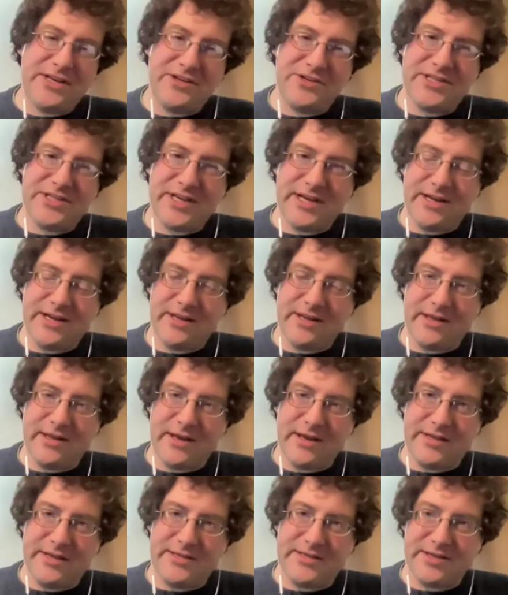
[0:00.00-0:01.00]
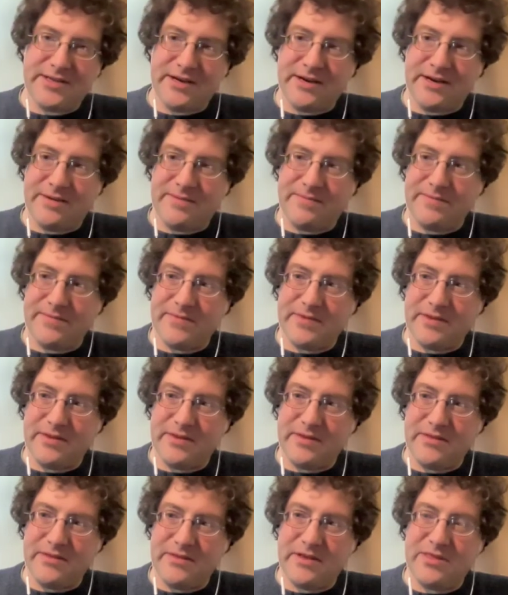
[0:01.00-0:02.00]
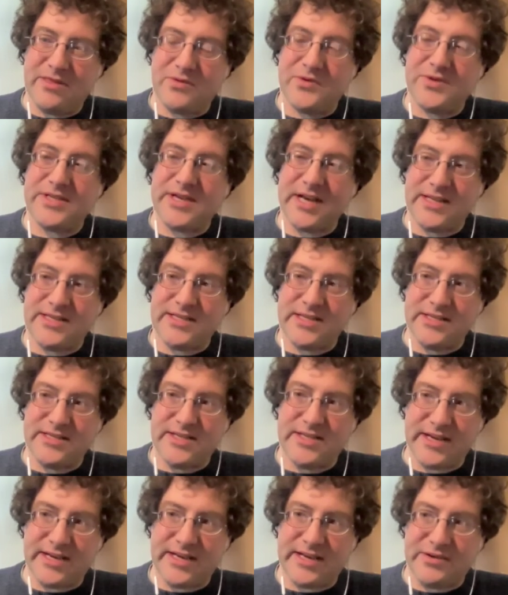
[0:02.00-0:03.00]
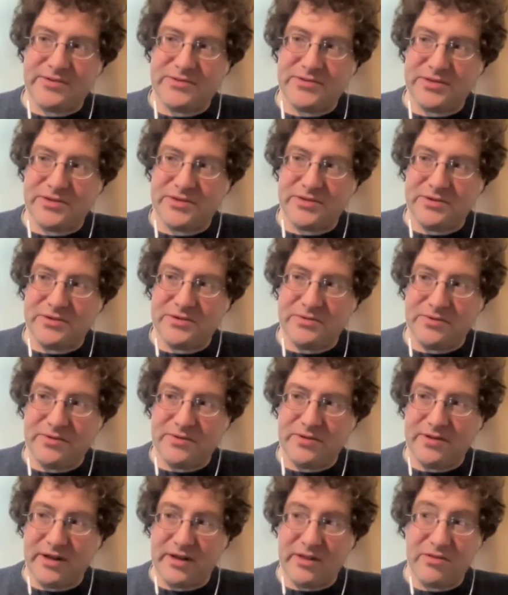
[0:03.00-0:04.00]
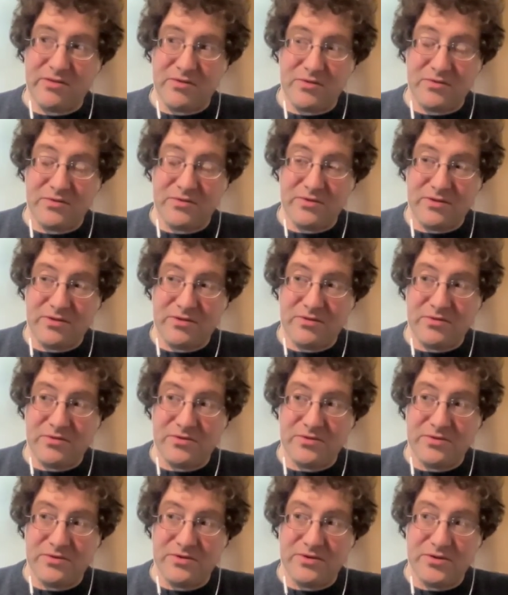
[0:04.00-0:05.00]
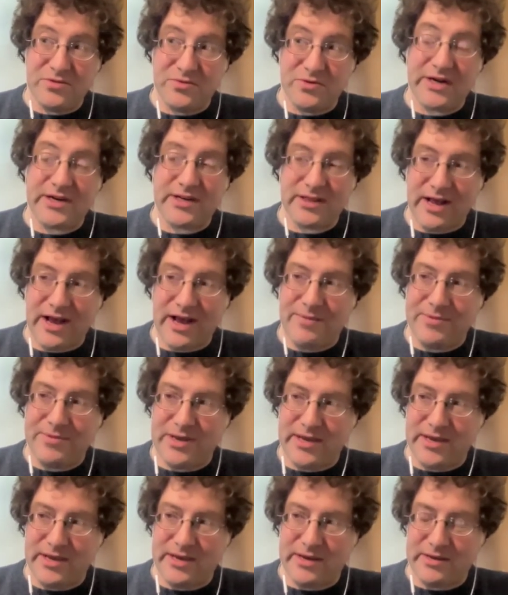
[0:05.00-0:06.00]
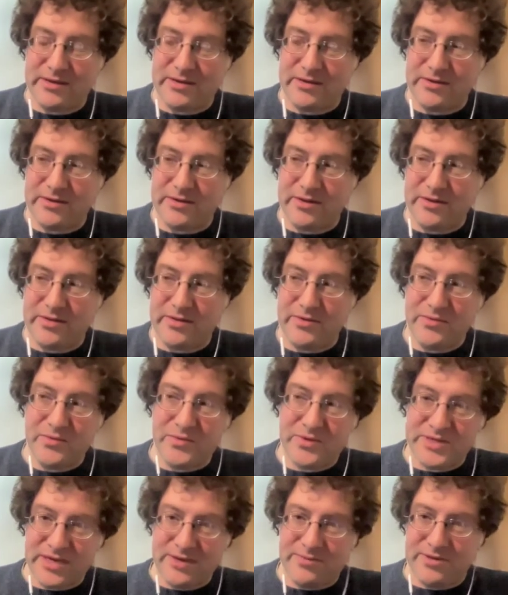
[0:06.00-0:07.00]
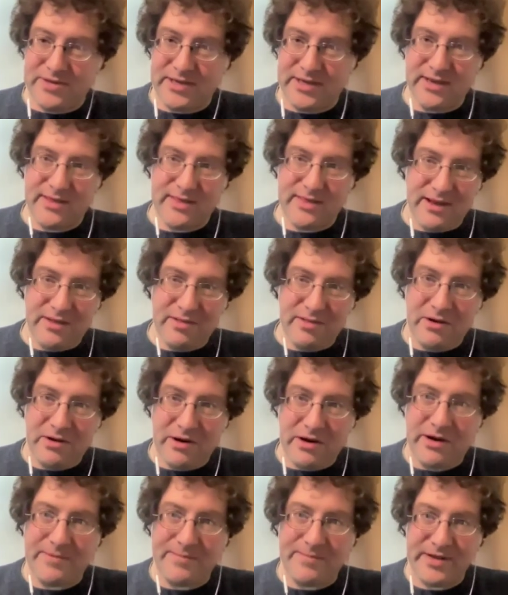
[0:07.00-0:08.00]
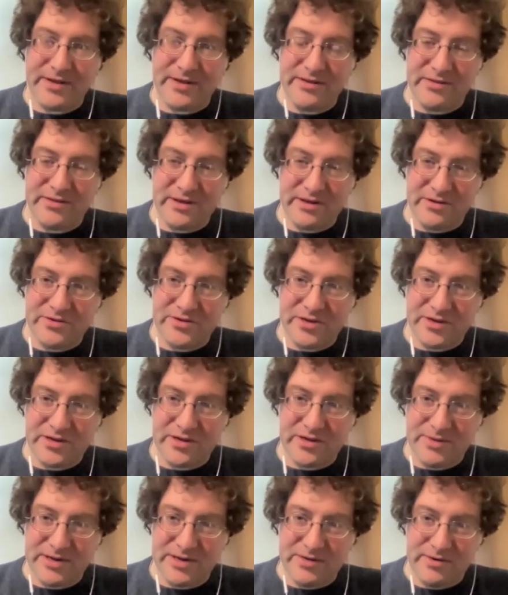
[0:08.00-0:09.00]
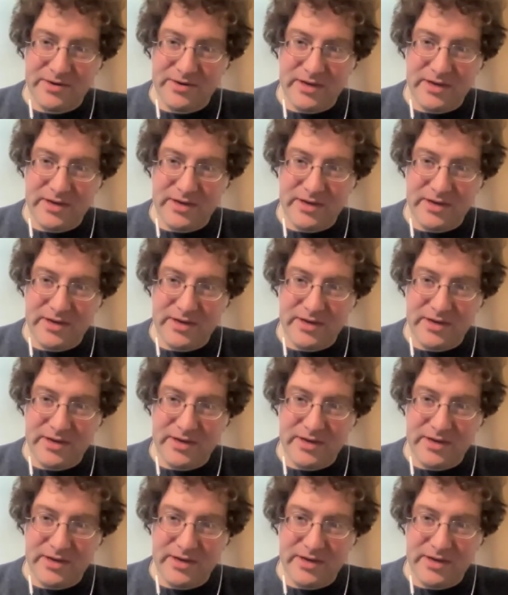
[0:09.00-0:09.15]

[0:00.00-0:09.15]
you're saying that that the Wisconsin Tech Council, like through direct lobbying, was able to get that law that you're talking about?